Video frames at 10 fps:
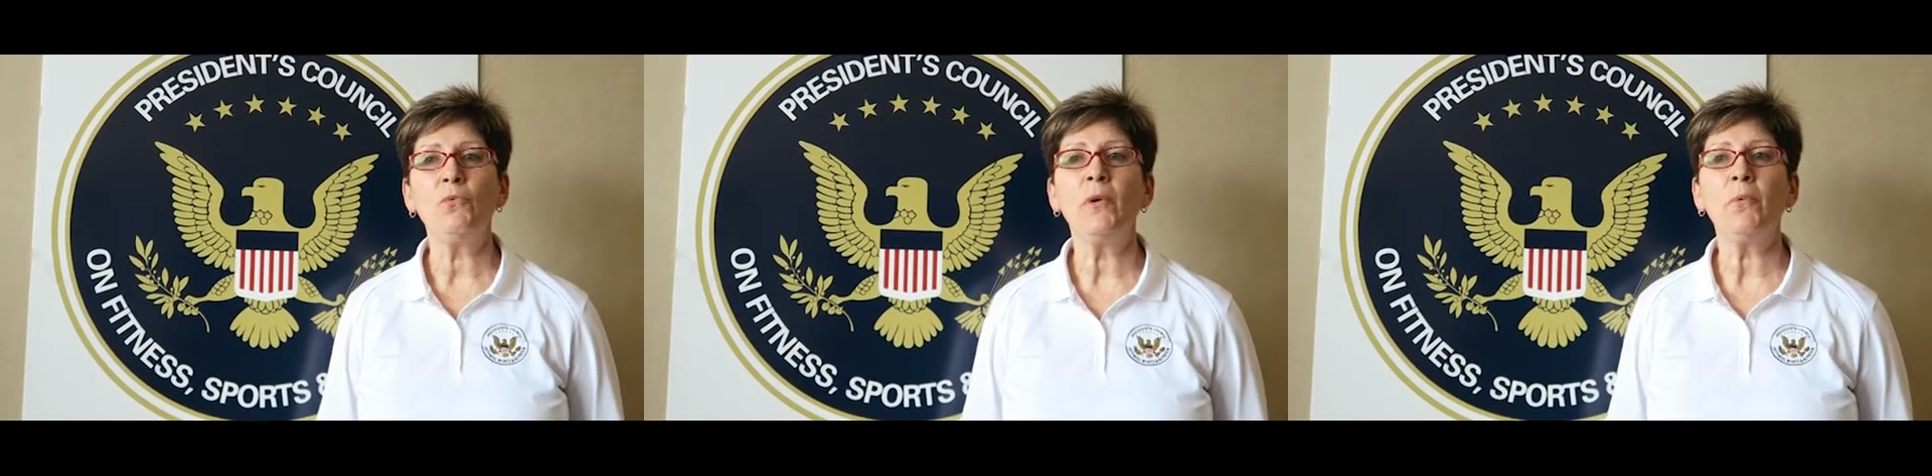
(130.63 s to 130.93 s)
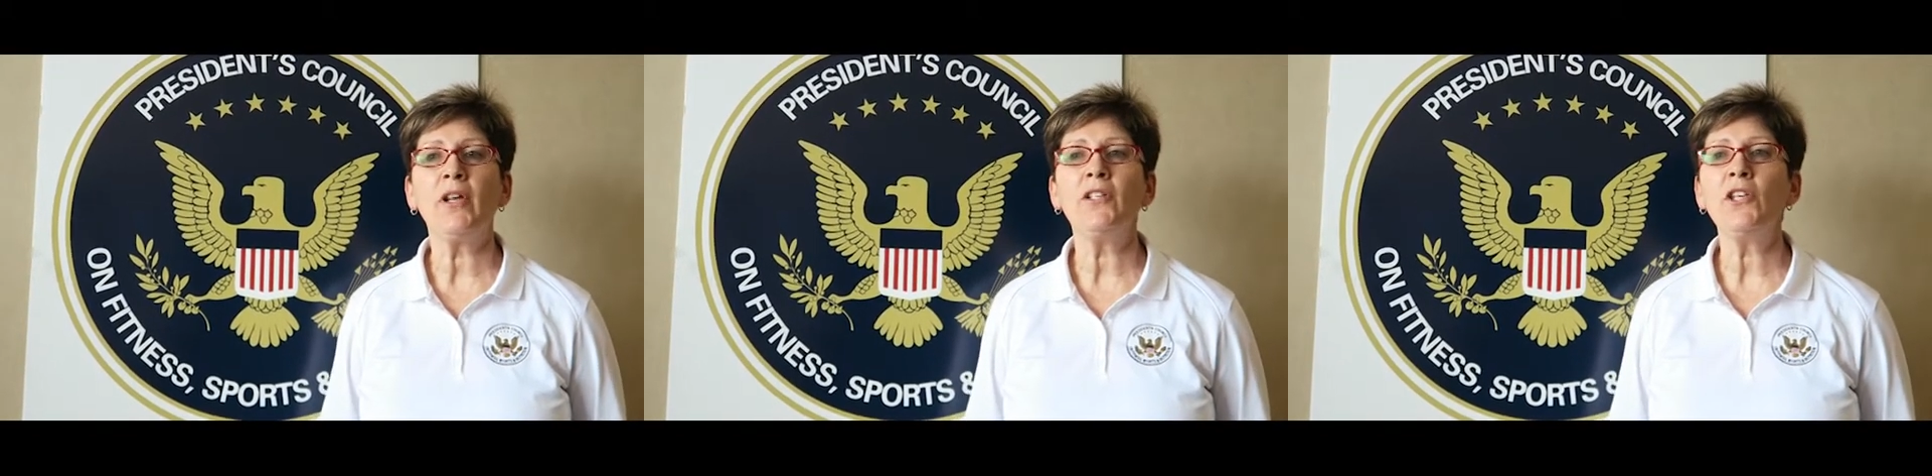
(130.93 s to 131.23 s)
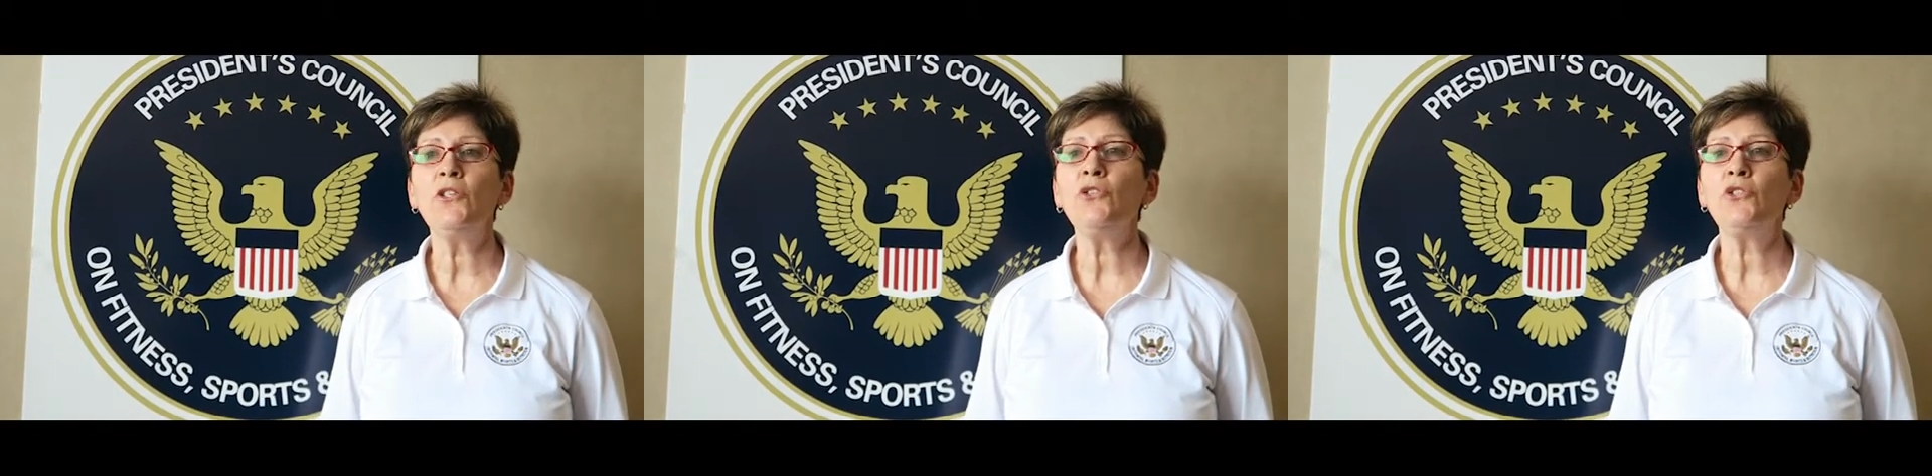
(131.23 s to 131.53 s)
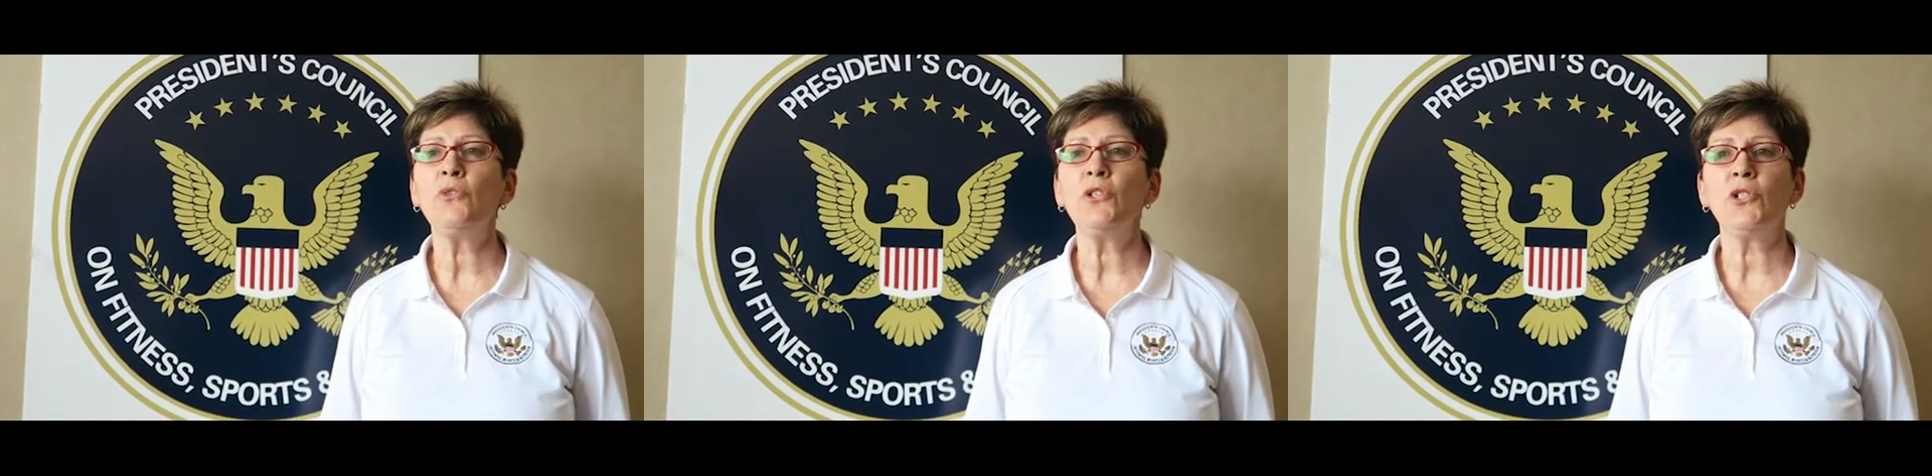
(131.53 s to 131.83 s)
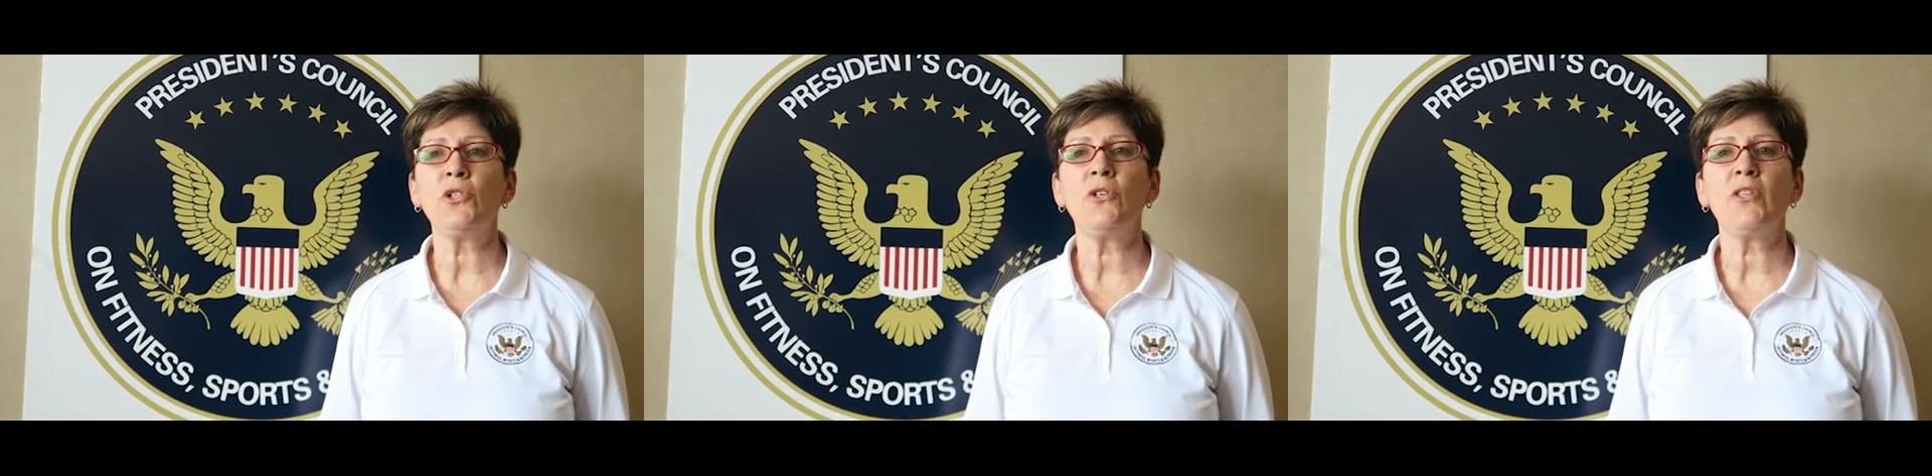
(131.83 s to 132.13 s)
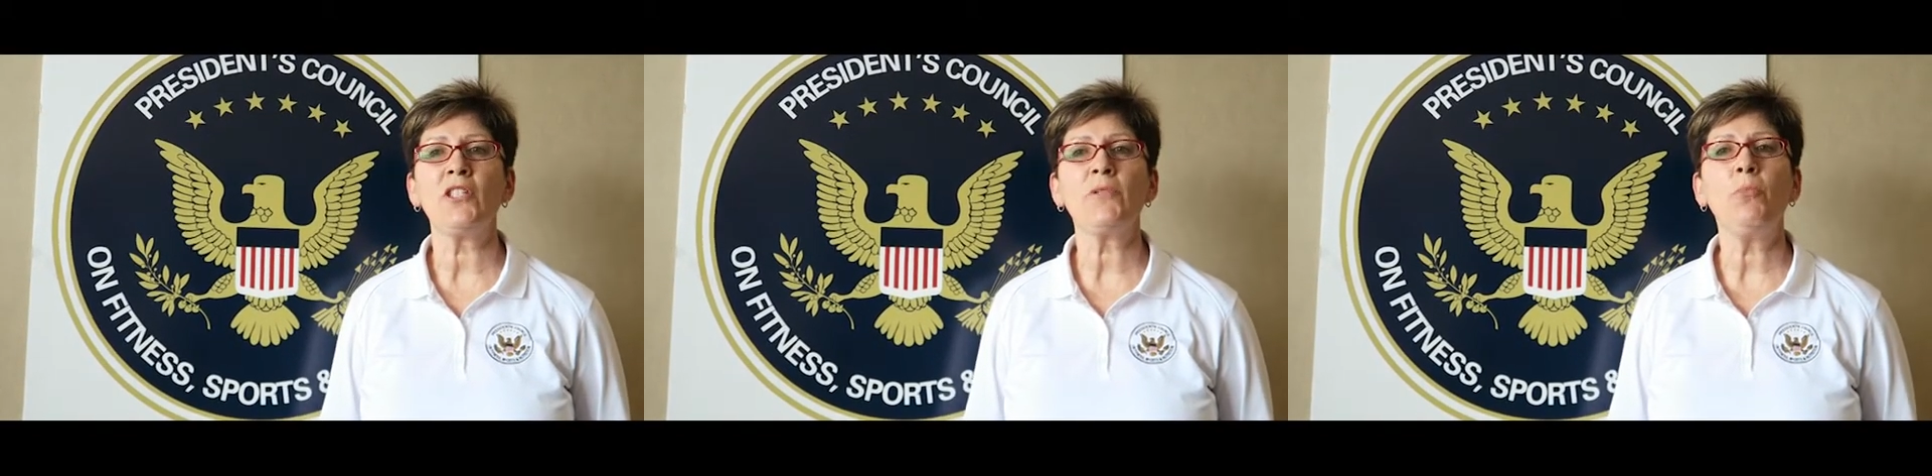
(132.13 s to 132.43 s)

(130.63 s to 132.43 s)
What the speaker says: we will continue to ensure that